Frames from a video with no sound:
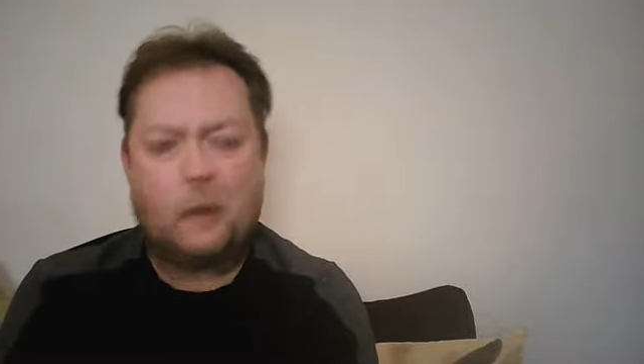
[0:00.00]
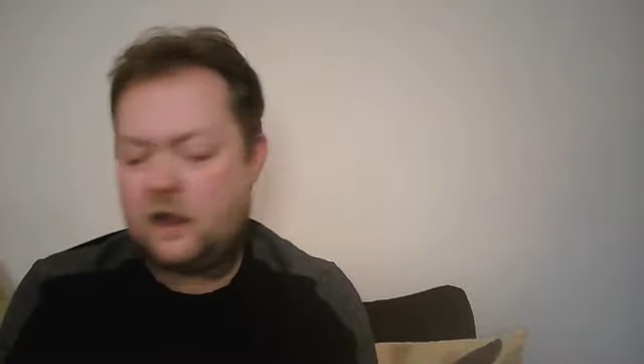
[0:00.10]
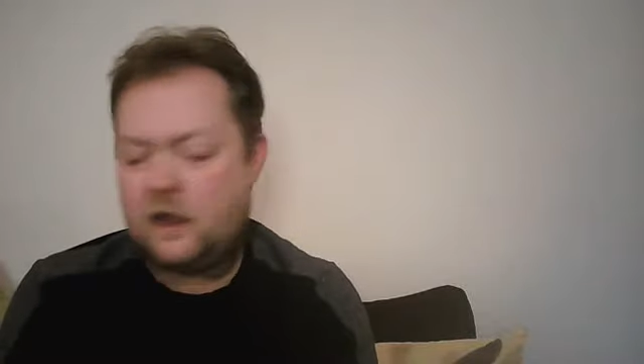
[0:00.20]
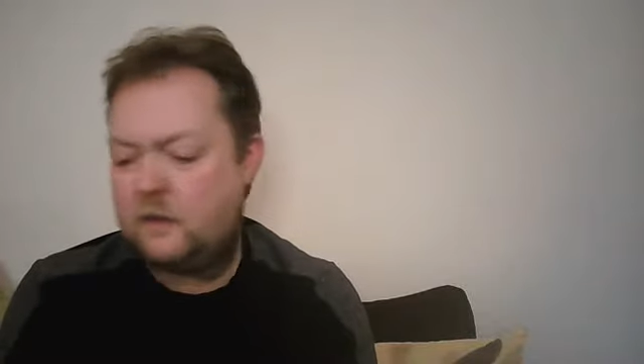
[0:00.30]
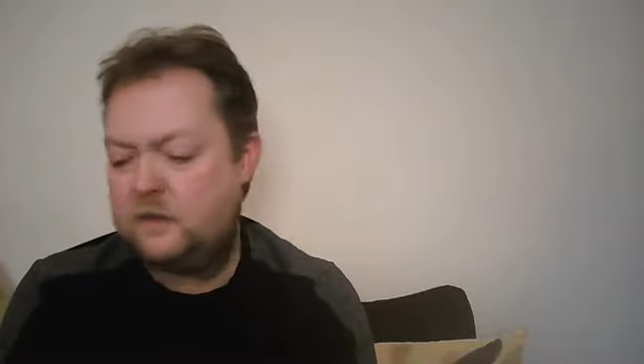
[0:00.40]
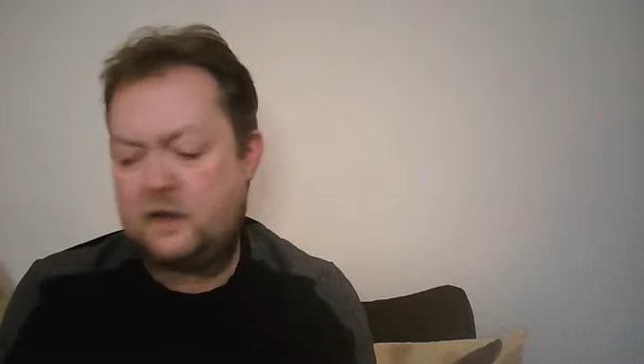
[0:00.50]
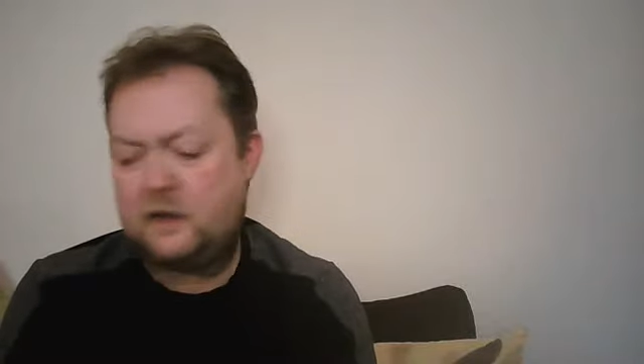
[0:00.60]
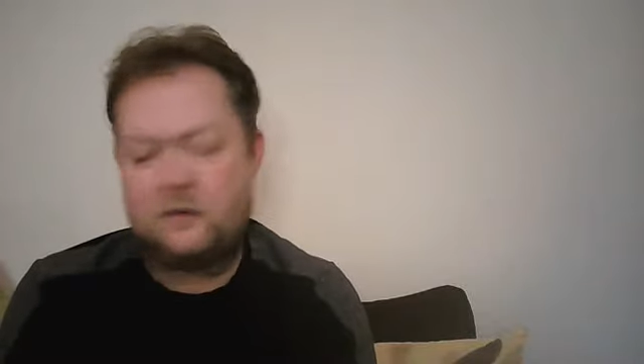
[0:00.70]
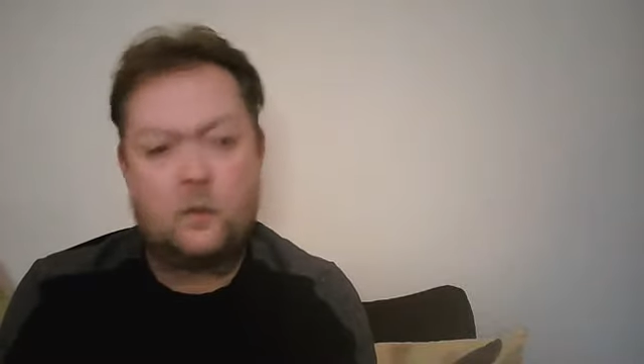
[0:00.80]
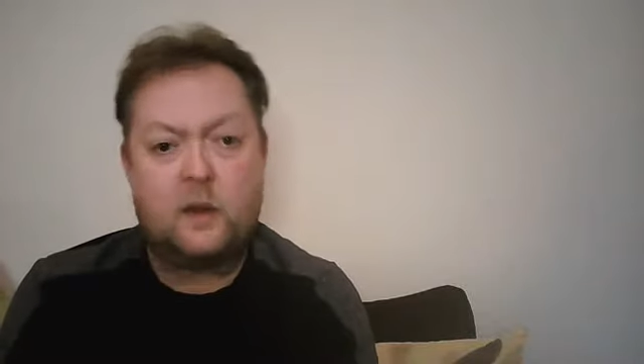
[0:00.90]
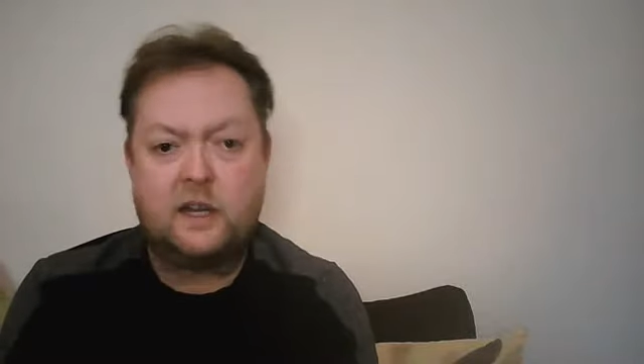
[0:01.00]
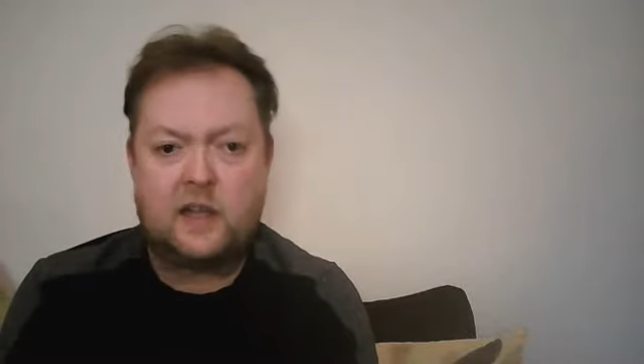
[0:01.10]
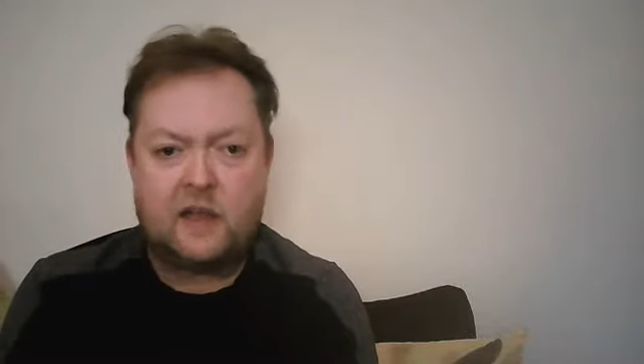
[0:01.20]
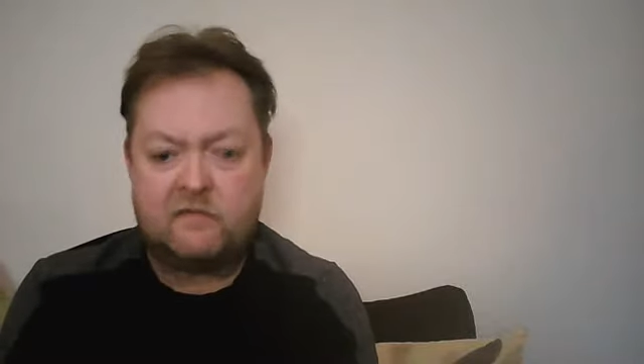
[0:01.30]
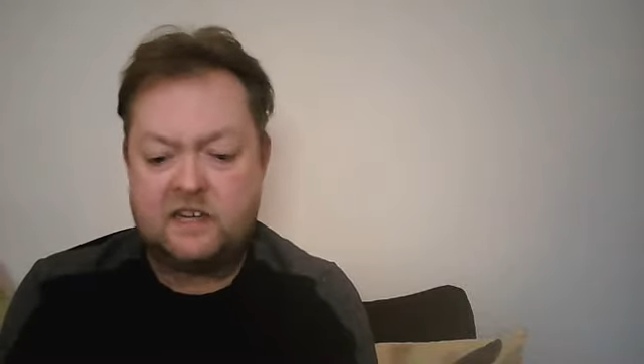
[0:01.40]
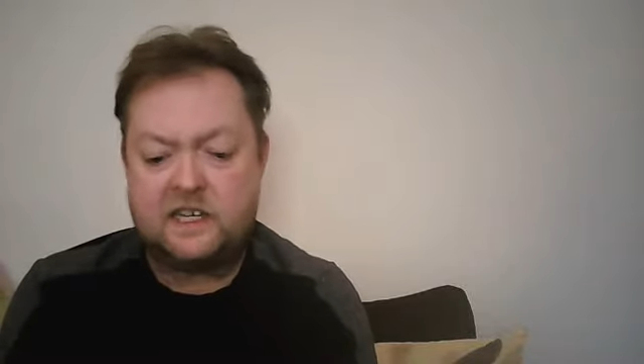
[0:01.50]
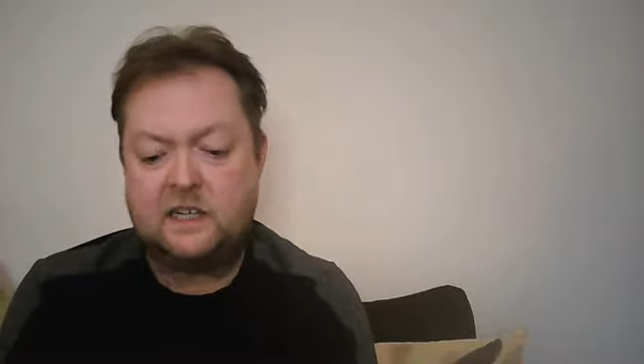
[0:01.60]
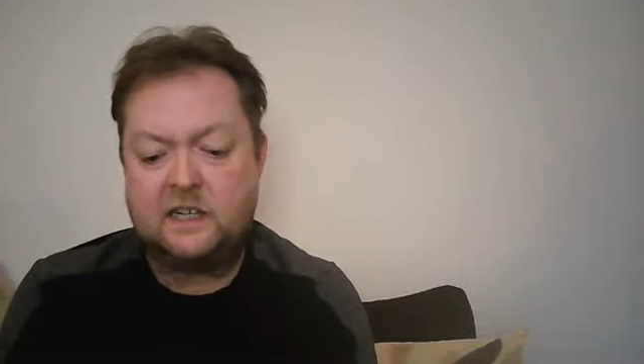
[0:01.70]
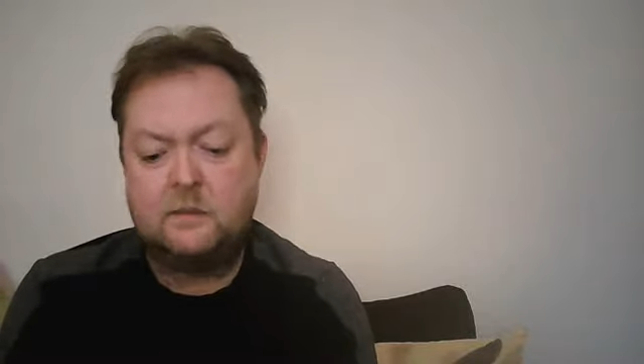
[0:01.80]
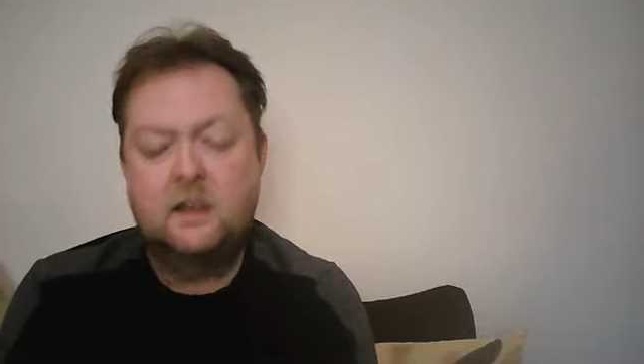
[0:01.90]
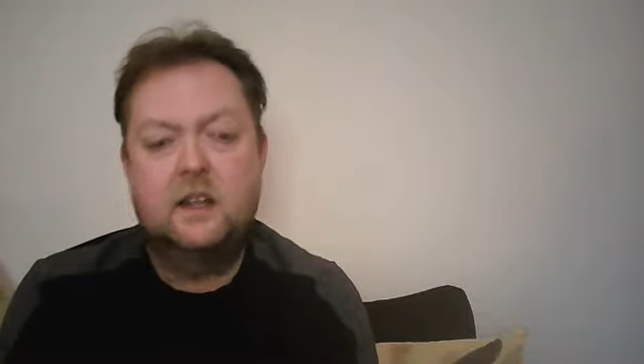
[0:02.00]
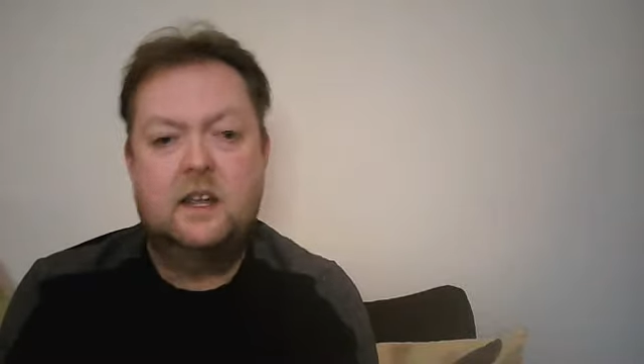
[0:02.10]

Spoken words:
It's better than white every time.